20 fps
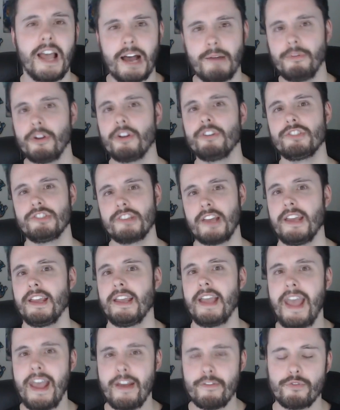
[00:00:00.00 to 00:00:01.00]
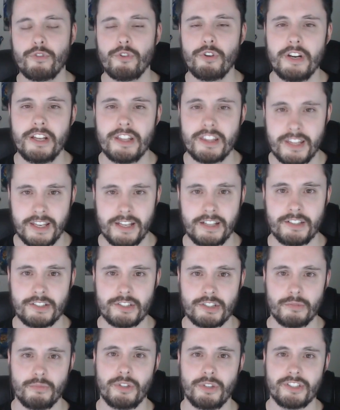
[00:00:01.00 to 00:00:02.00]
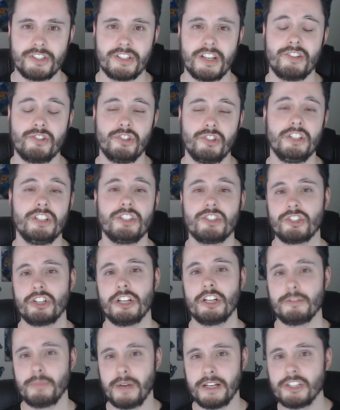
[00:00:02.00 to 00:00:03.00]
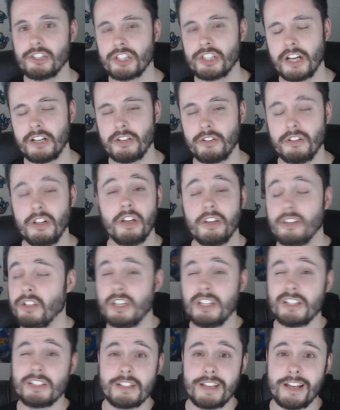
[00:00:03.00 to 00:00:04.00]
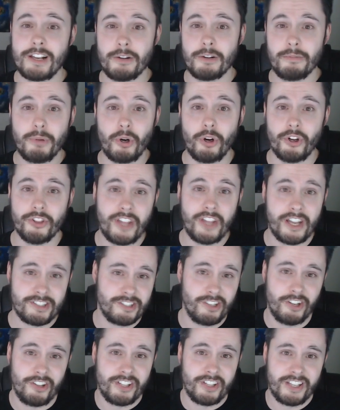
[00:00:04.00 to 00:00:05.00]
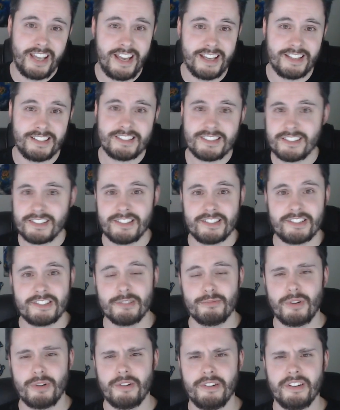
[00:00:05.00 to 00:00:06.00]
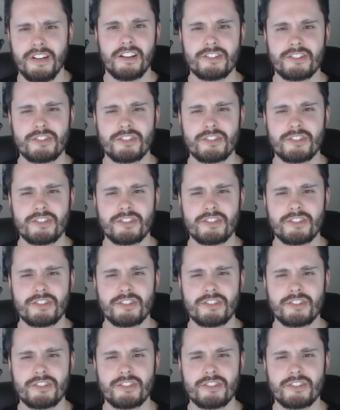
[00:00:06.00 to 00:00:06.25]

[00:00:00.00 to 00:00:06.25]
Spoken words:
I'm not saying everything someone says you need to change about your channel you need to take on board. That's not the case, because someone